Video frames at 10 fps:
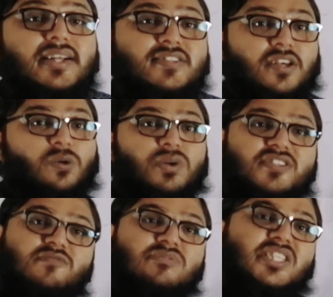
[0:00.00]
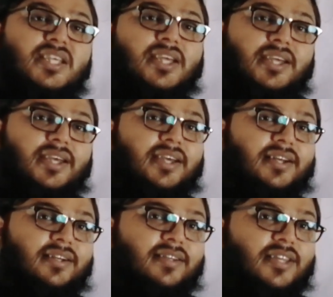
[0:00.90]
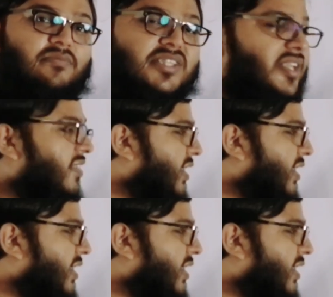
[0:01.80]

So what is missing here, the missing